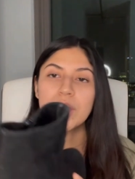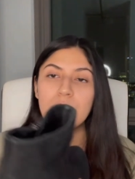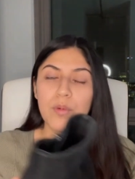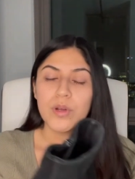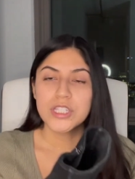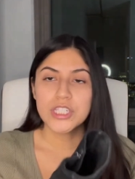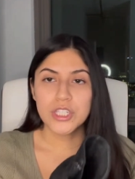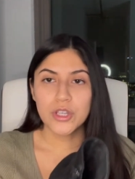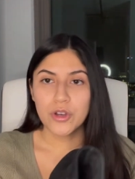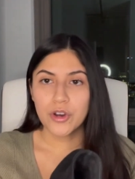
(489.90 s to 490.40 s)

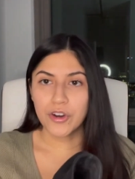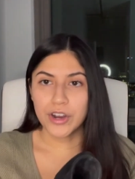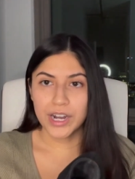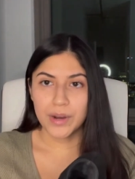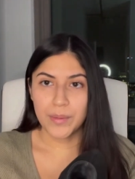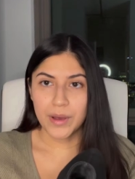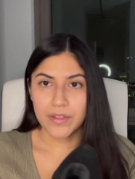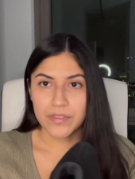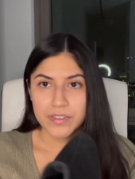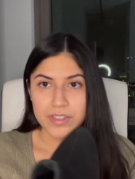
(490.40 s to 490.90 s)
what's so great
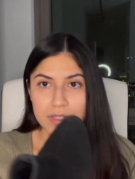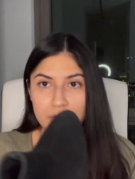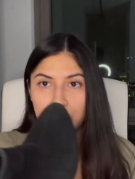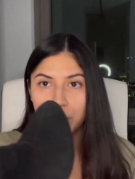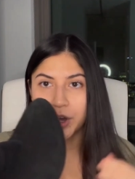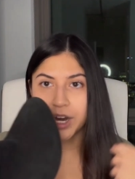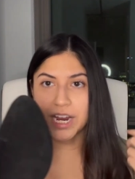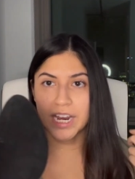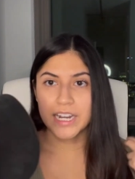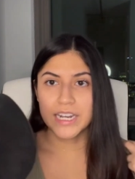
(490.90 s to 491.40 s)
about this
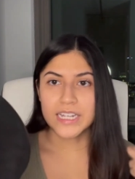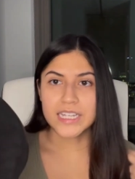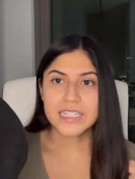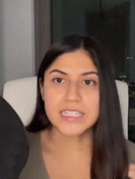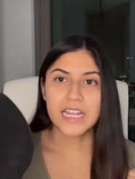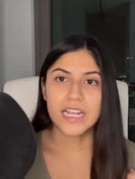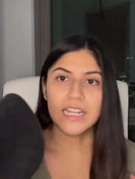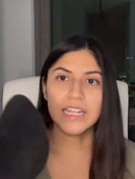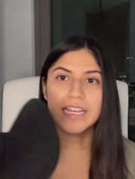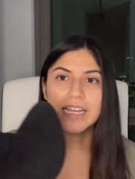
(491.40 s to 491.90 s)
brand is
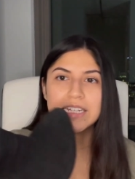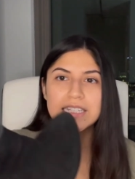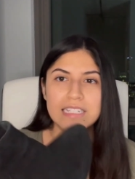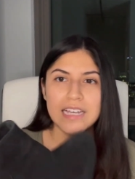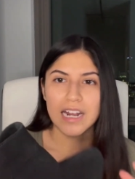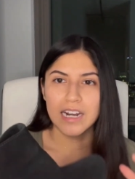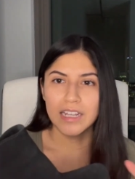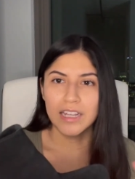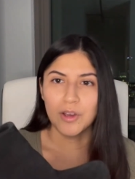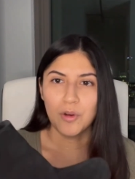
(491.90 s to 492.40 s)
that like it's
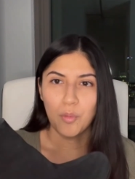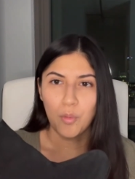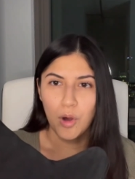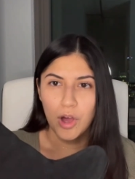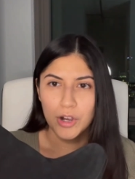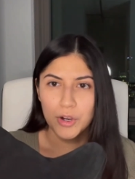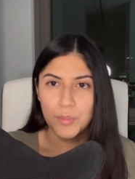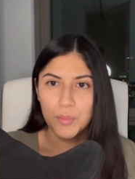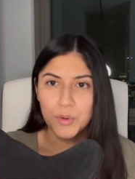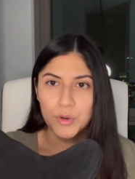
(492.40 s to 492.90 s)
kind of like
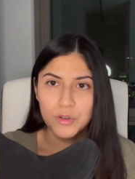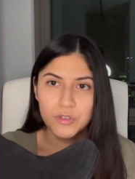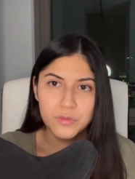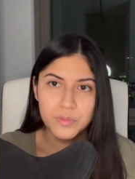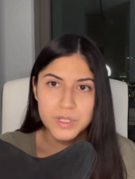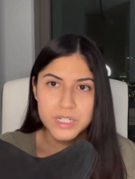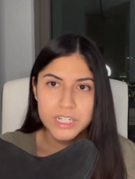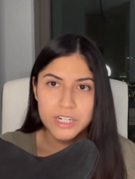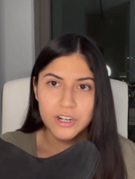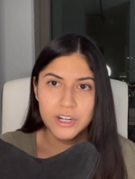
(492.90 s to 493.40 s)
waterproof
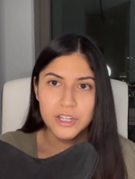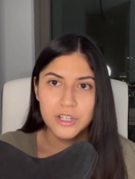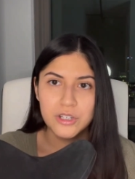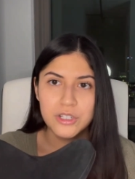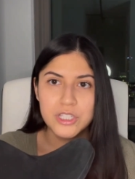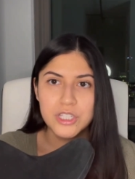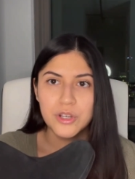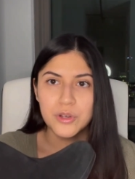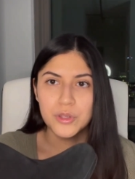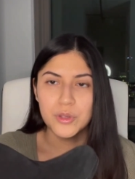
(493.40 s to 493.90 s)
material,
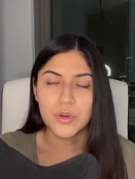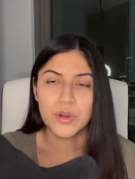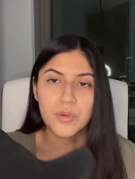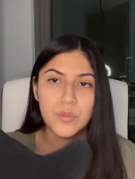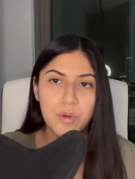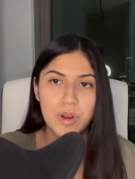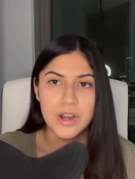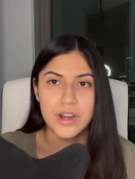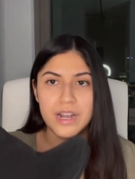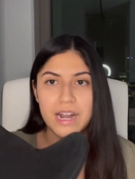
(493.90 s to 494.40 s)
so you
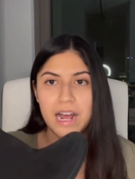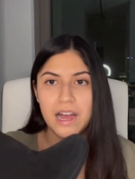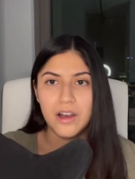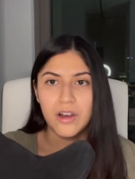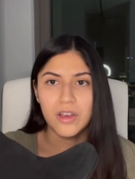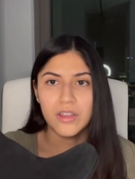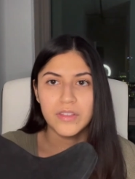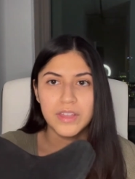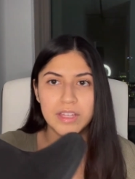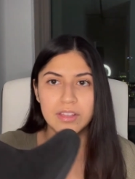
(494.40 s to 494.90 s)
can wear it
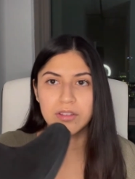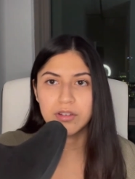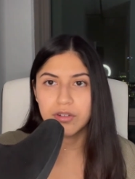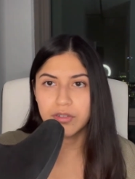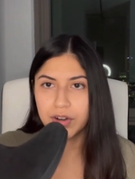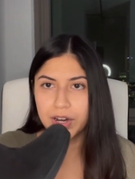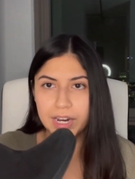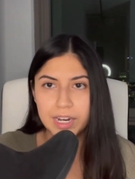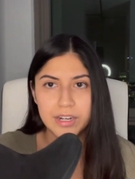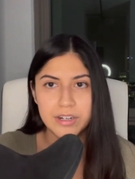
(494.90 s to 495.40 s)
out in like the
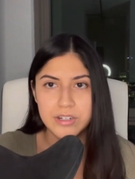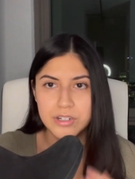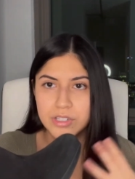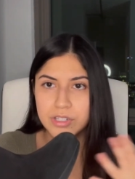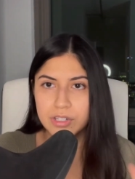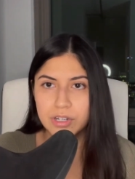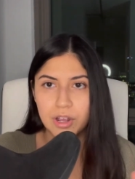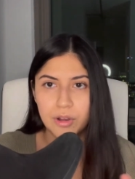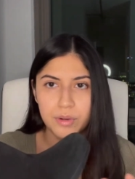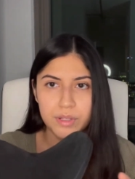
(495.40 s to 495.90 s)
rain or
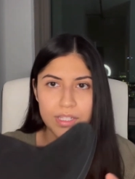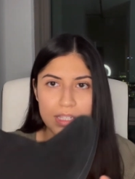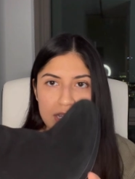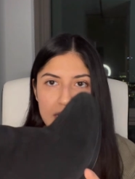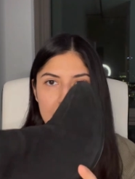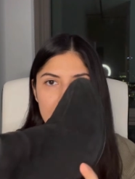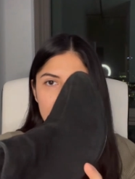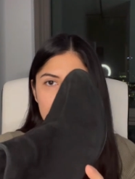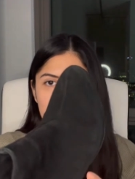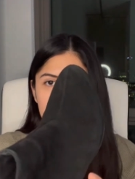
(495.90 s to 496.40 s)
snow and
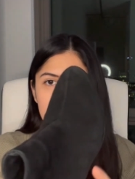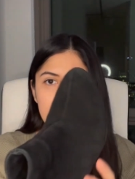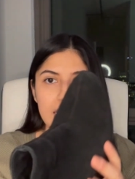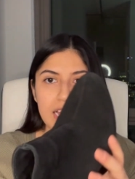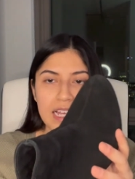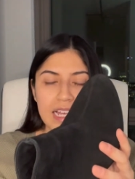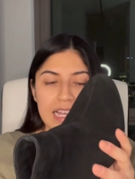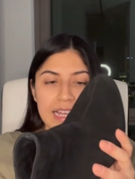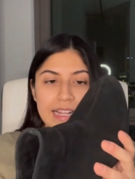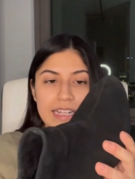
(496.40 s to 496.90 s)
stuff, and
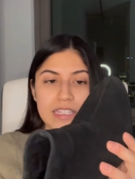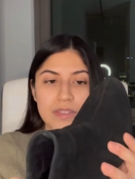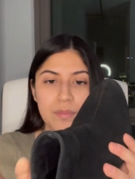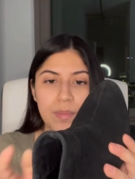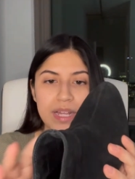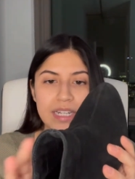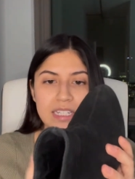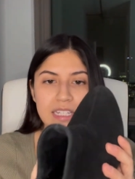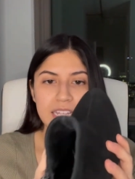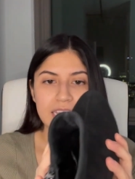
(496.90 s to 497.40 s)
it's
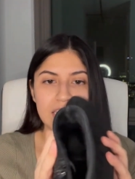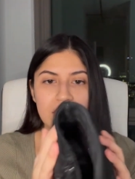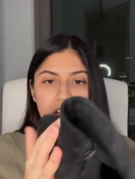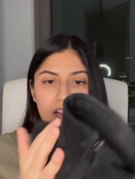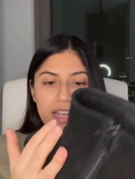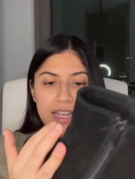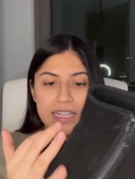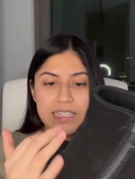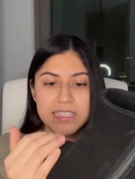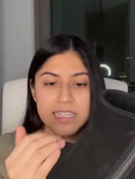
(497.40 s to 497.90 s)
meant to like
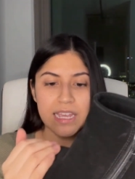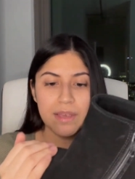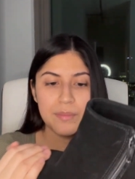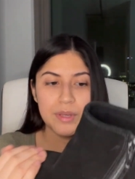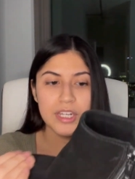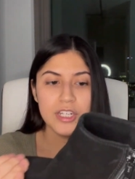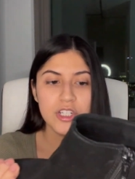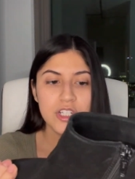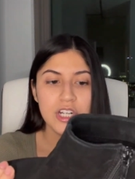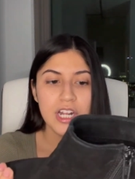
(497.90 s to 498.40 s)
not get
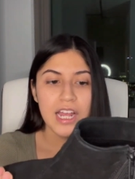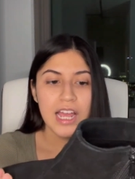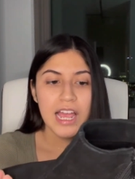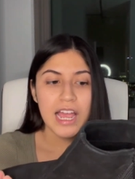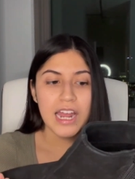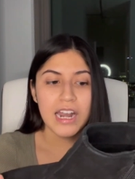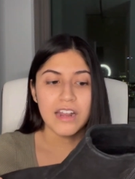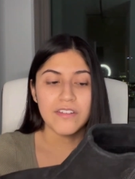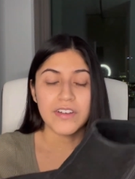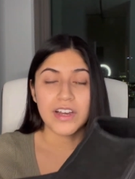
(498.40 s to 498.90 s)
damaged.
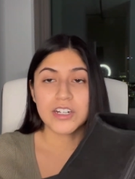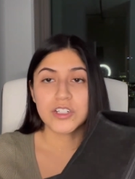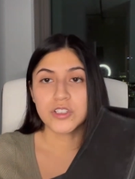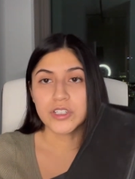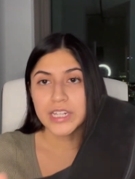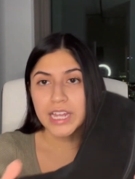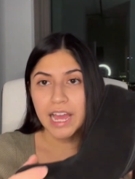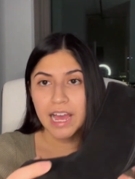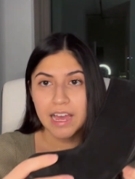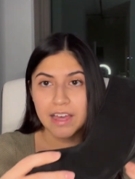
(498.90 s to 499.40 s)
And I've
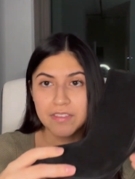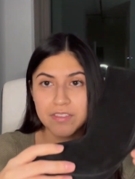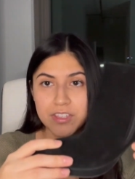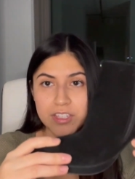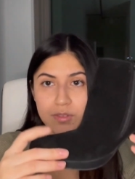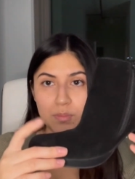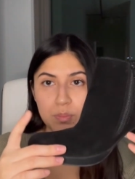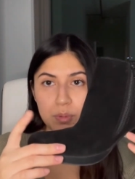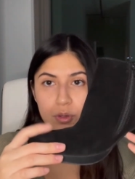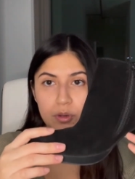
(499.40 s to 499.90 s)
actually had
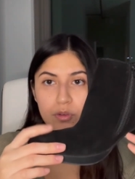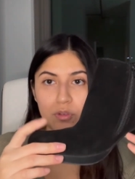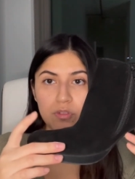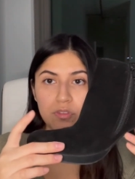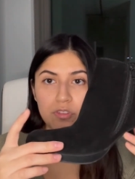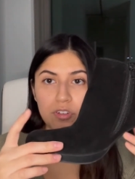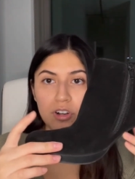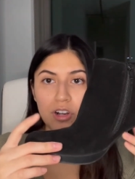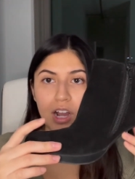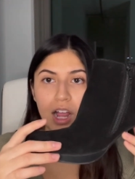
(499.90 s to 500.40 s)
this boot
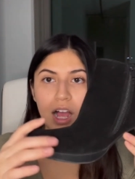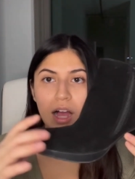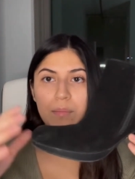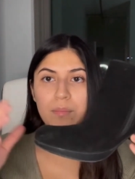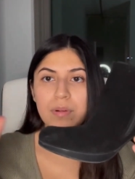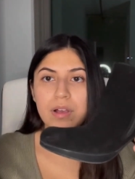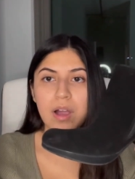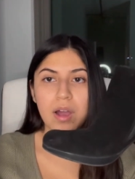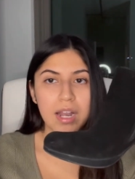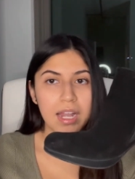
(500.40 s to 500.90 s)
for
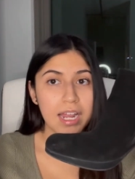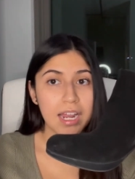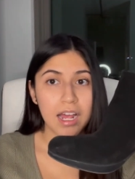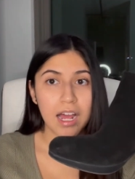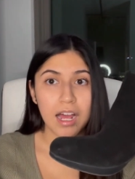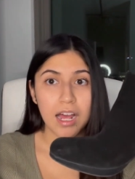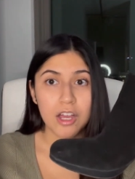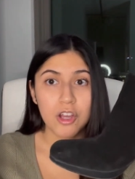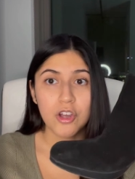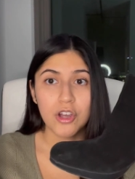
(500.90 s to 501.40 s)

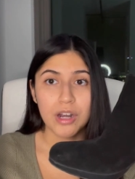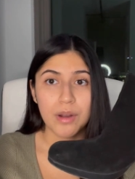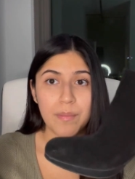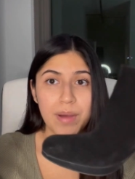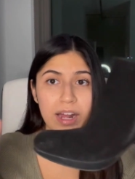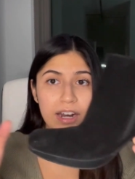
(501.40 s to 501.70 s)
a good amount